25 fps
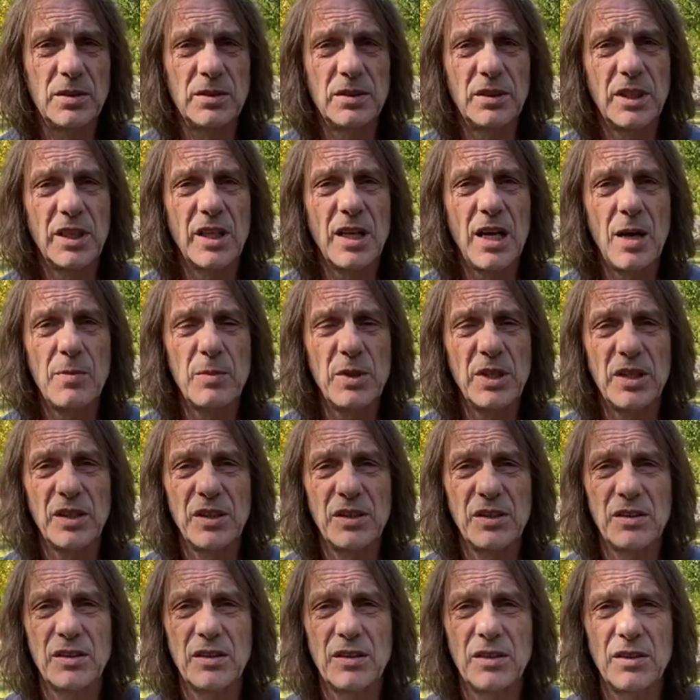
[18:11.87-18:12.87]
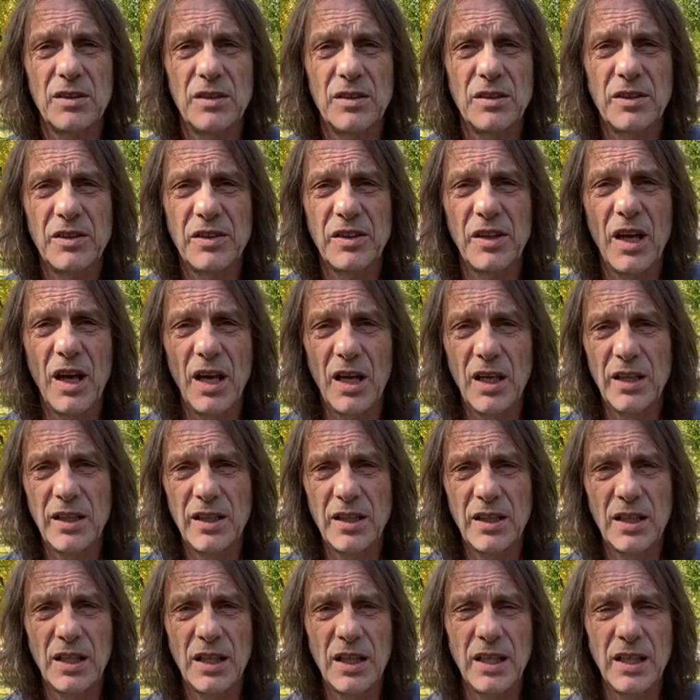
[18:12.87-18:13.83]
the communists, Stalin and